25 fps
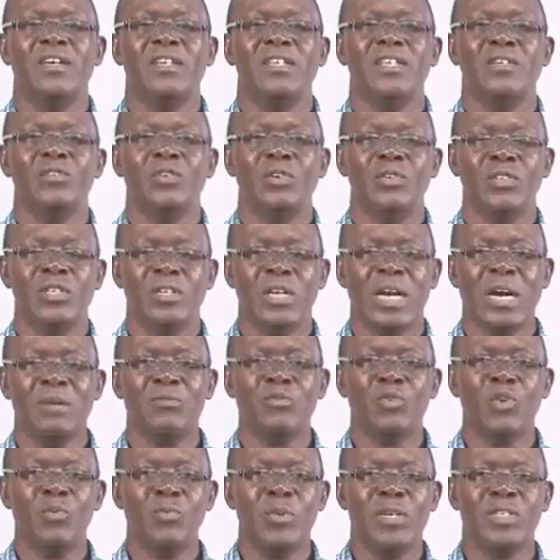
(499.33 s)
the
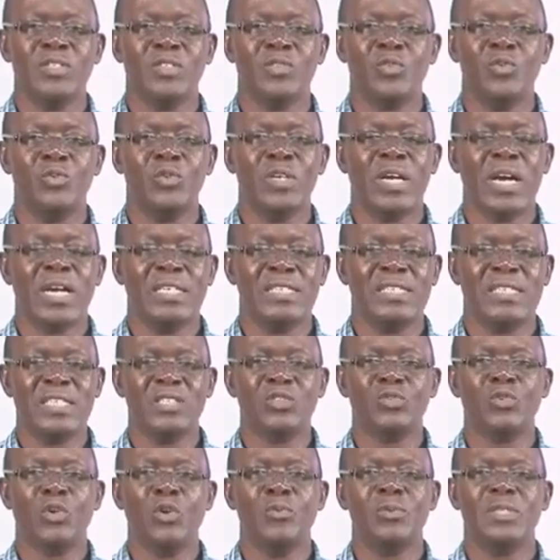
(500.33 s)
armed robbers who had
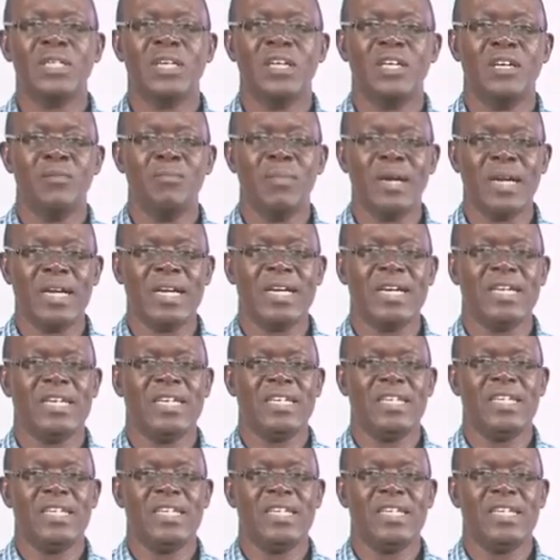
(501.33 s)
just robbed a bank.